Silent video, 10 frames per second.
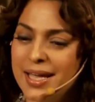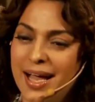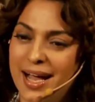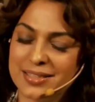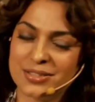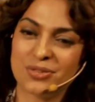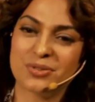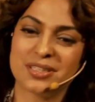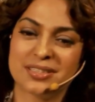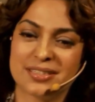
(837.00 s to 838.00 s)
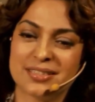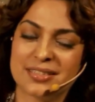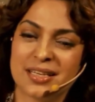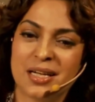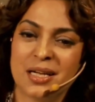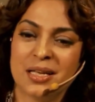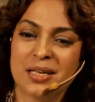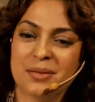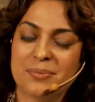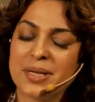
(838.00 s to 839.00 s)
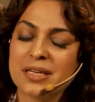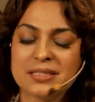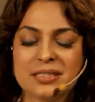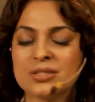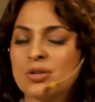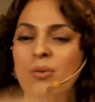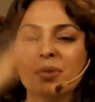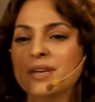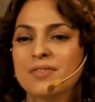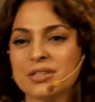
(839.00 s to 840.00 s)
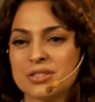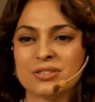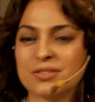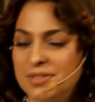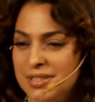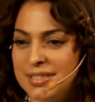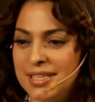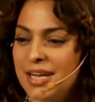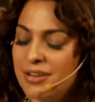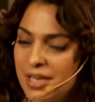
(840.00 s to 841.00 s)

I ask you this is because there's so many versions of this and I